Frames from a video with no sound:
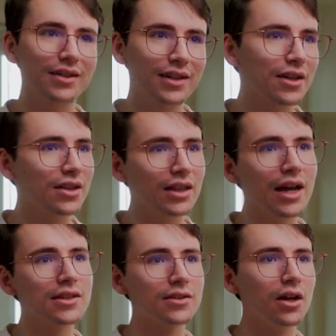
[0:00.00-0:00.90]
And now the
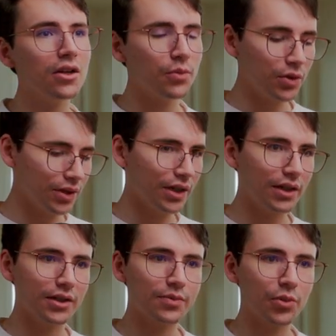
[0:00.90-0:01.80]
last column we'll
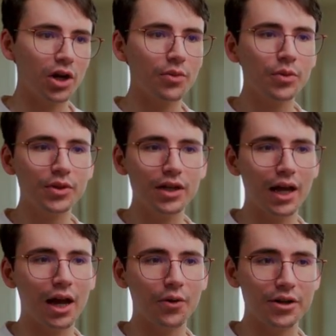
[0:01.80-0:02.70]
need is probably
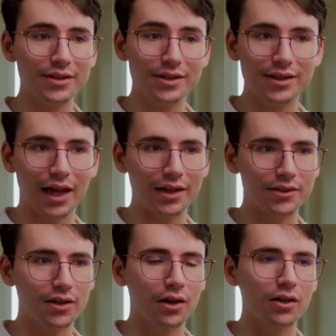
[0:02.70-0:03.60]
our
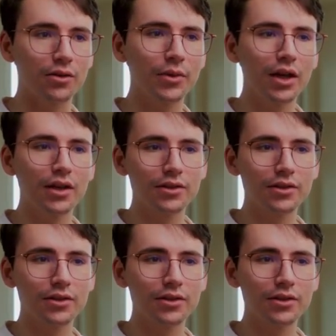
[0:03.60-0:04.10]
status column.